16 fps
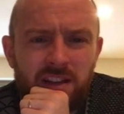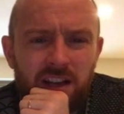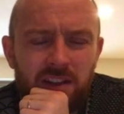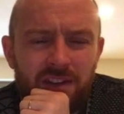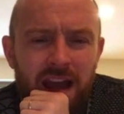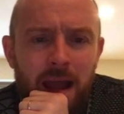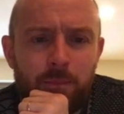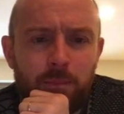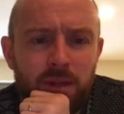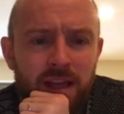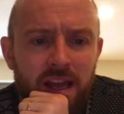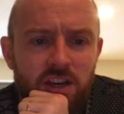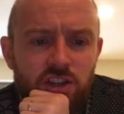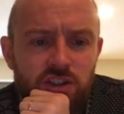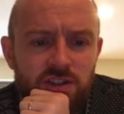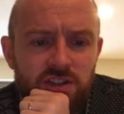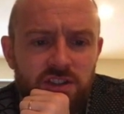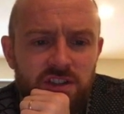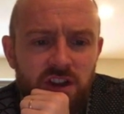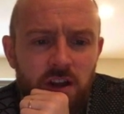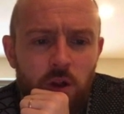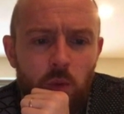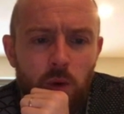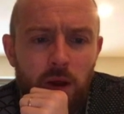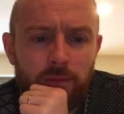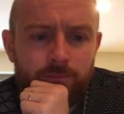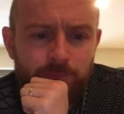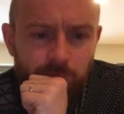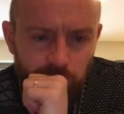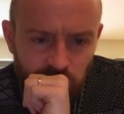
kind of application style one